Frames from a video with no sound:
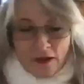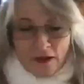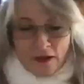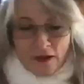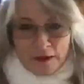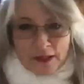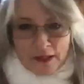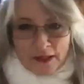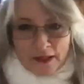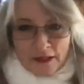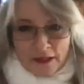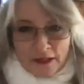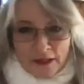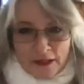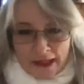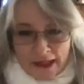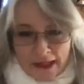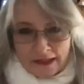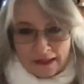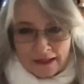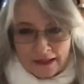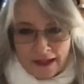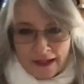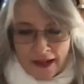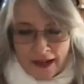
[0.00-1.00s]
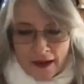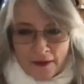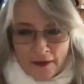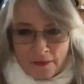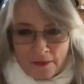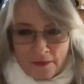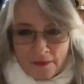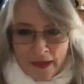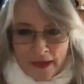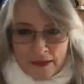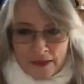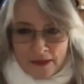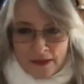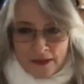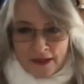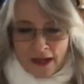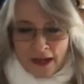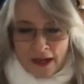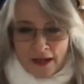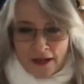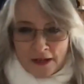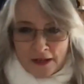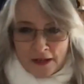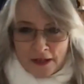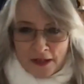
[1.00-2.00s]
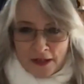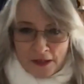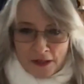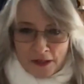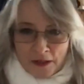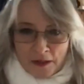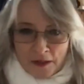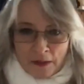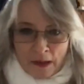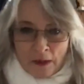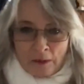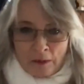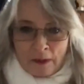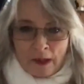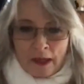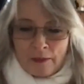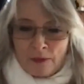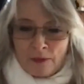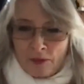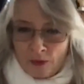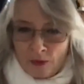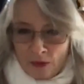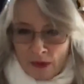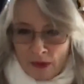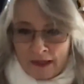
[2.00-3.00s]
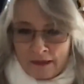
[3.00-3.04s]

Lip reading: absolutely. As you say, it's about people,